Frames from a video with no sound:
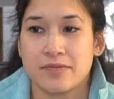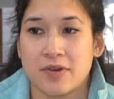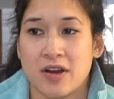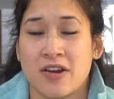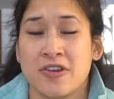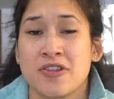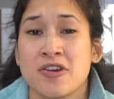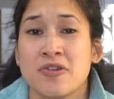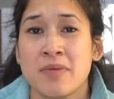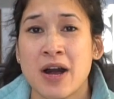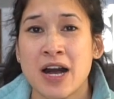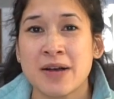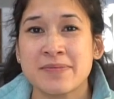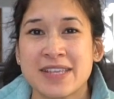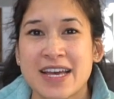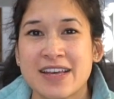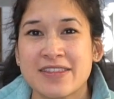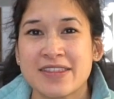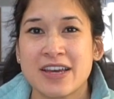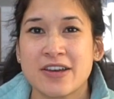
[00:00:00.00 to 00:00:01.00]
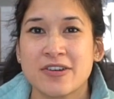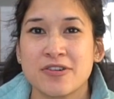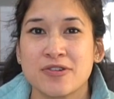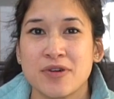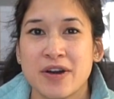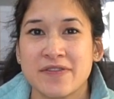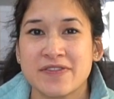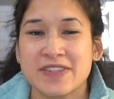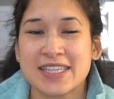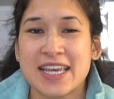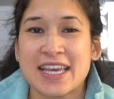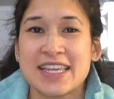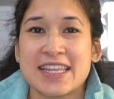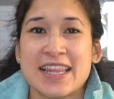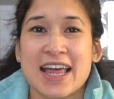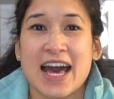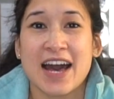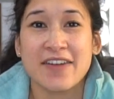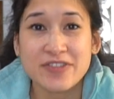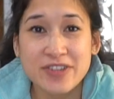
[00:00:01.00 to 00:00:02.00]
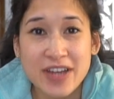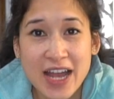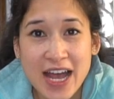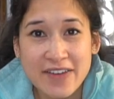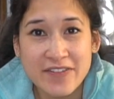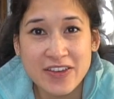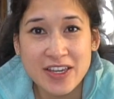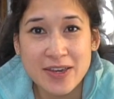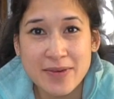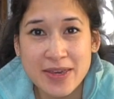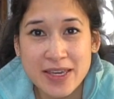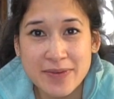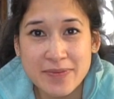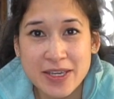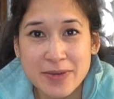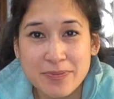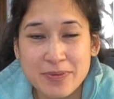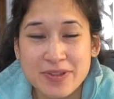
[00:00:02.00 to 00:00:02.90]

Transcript: Are there moms out there who have skated after having a baby?